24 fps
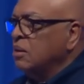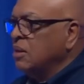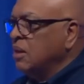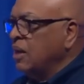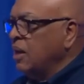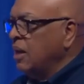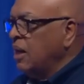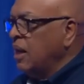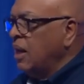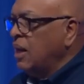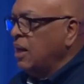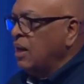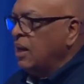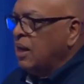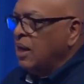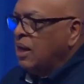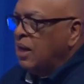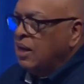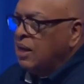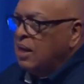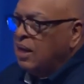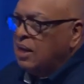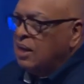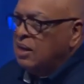that I,
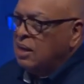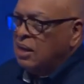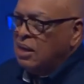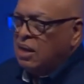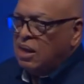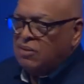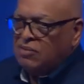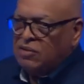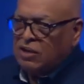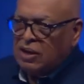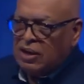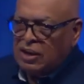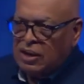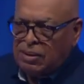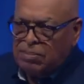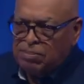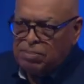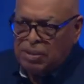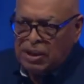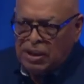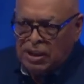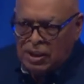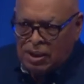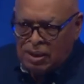I got lovingly
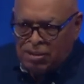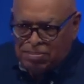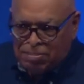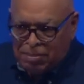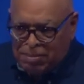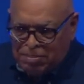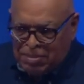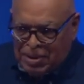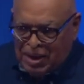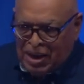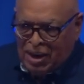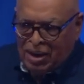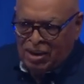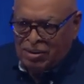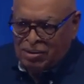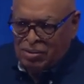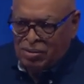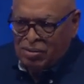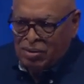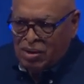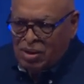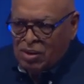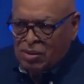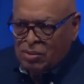beat up
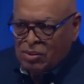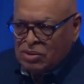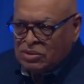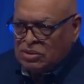about